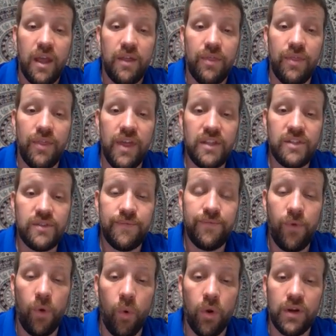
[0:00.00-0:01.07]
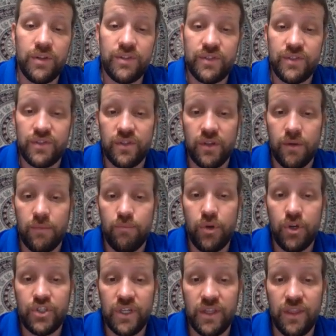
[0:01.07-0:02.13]
This force
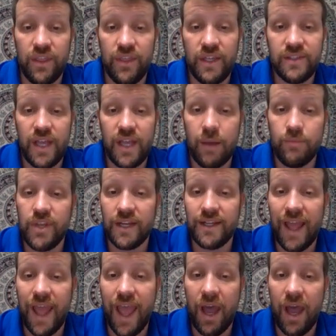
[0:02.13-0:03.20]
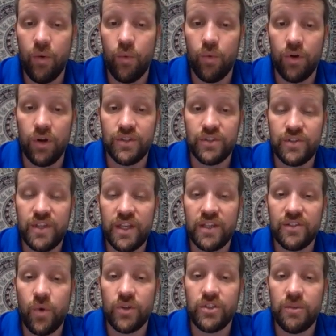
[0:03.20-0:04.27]
pushing this object outwards
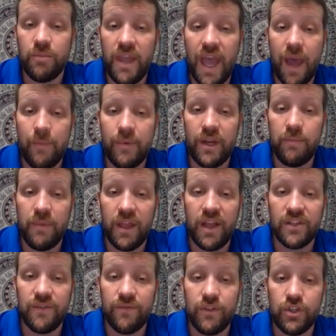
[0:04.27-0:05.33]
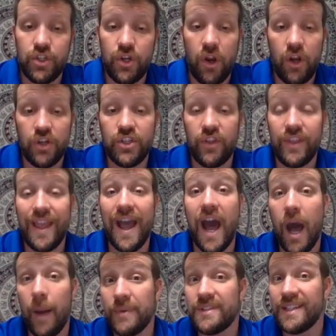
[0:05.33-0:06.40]
is going to be happening because of the charge on the
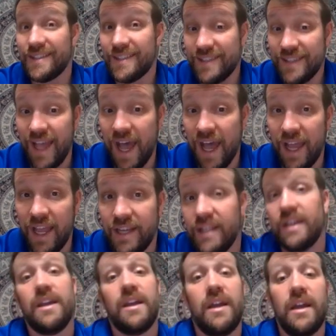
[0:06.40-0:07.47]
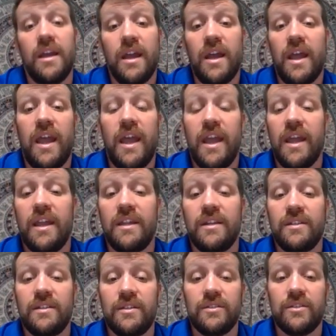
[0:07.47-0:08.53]
opposite side,
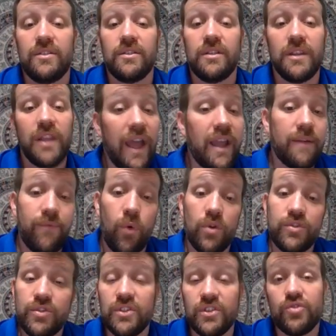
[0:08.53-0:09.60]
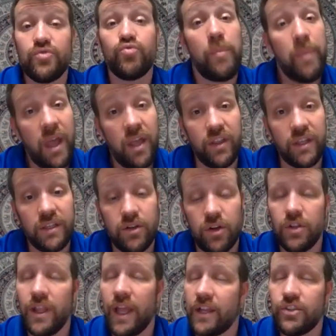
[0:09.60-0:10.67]
and like forces repelling,
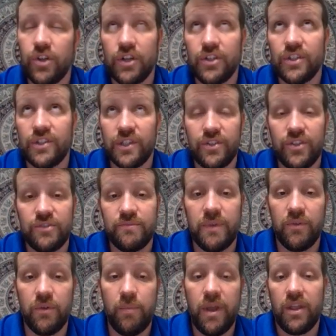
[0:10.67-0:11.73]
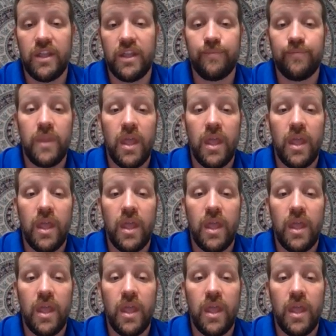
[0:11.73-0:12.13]
or like charges, repelling.